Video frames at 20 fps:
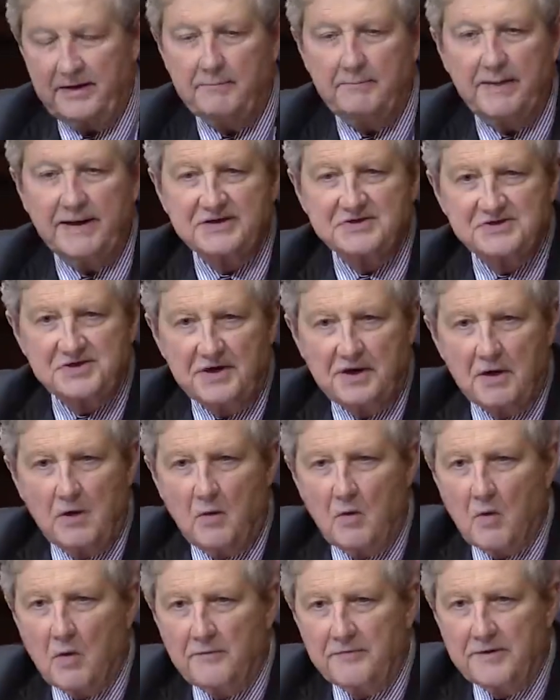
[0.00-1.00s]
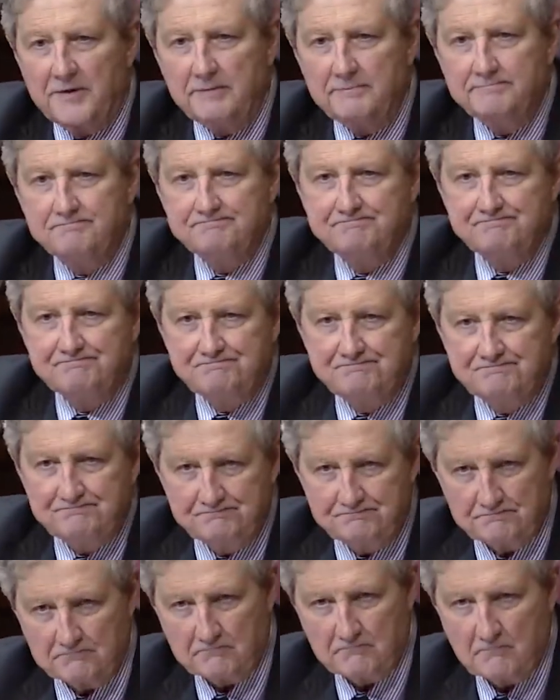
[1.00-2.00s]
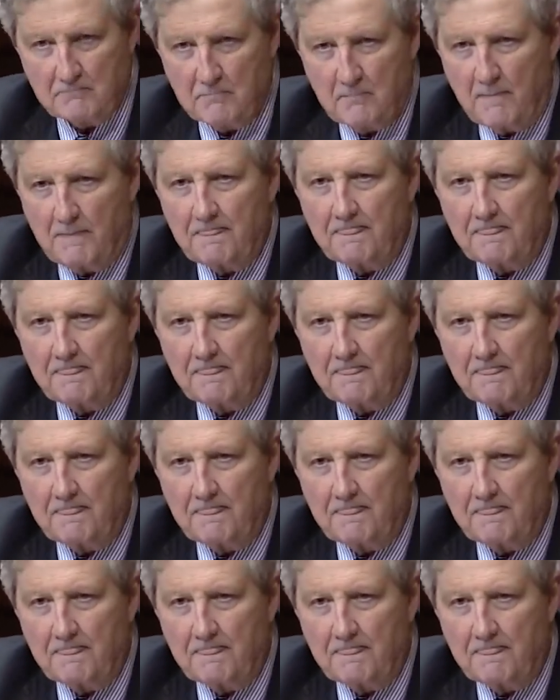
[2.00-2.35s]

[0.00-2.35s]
in Mexico, aren't they? Yes,